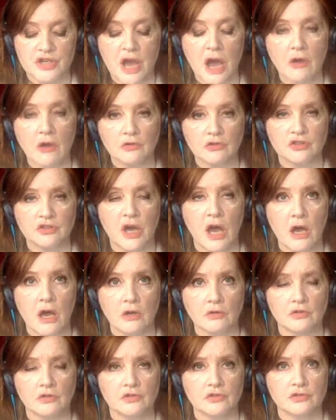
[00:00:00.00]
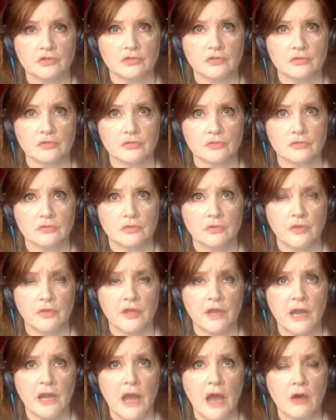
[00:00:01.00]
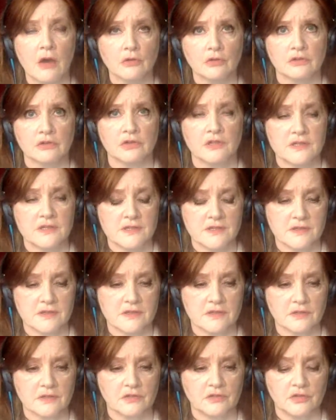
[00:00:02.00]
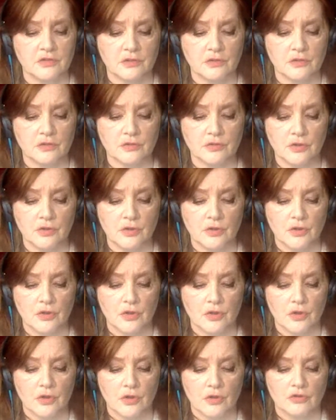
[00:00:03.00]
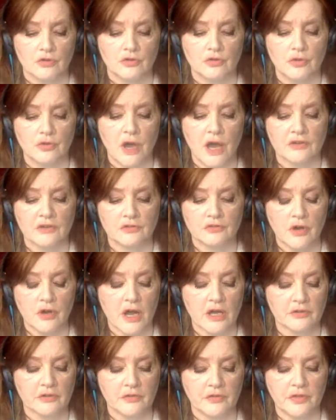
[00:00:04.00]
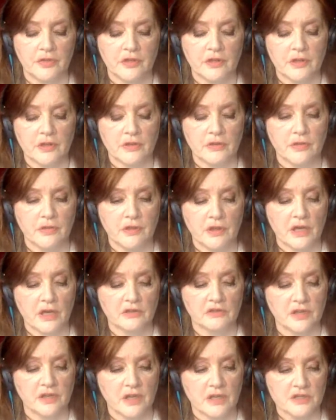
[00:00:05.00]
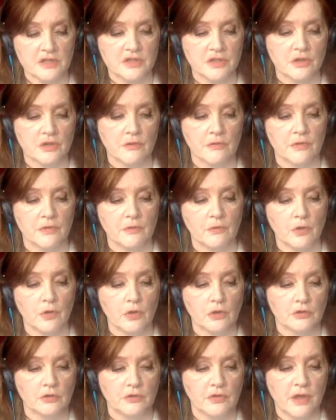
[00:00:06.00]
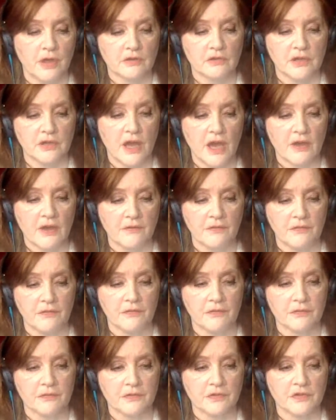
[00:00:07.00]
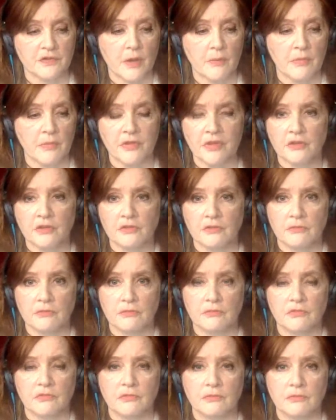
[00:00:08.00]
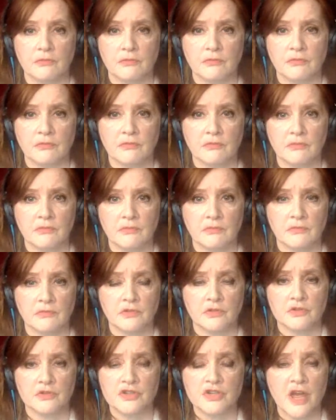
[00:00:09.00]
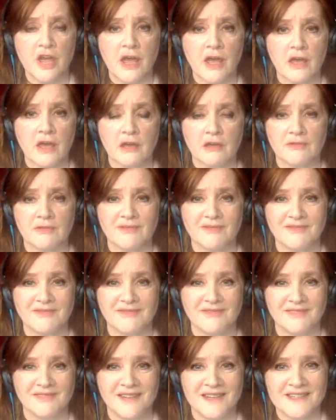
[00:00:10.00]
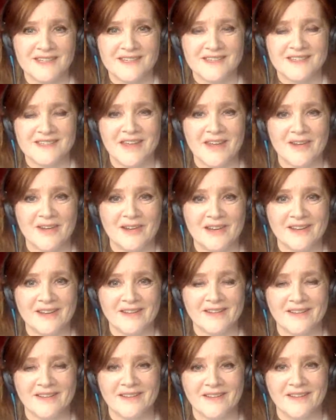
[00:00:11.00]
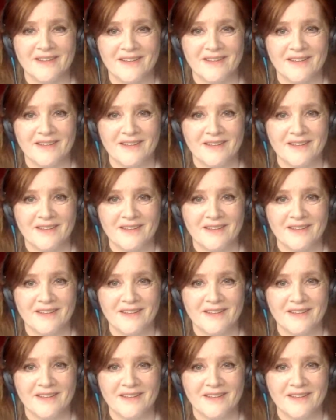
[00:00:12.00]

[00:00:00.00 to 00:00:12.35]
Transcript: shout out the loudest to attract the attention of the world that have something to say necessarily.